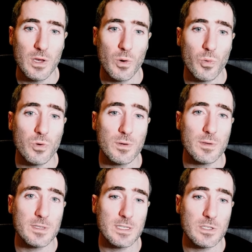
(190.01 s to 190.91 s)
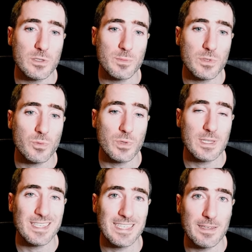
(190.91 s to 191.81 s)
or systems with
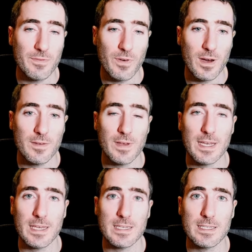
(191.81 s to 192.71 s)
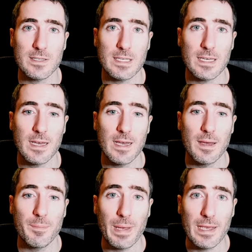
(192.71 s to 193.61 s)
c5 heading into the
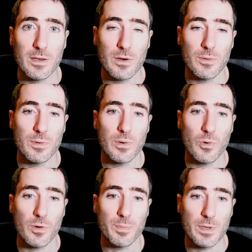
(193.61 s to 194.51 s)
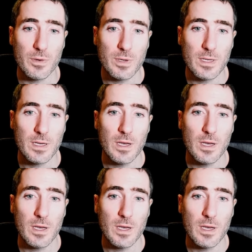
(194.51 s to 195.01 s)
Banco or Benoni,